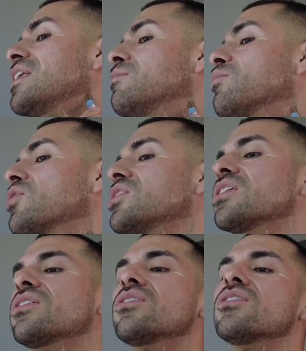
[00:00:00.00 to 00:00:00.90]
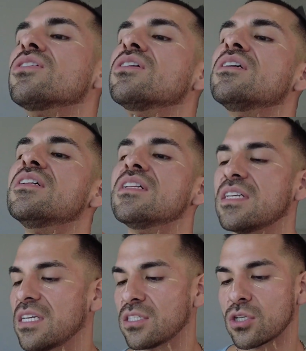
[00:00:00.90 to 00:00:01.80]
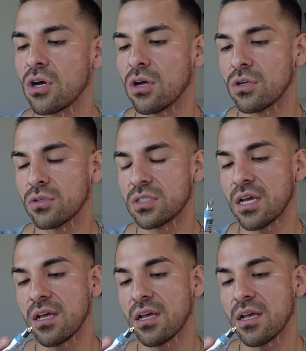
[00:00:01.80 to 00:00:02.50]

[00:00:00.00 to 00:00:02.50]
in particular is called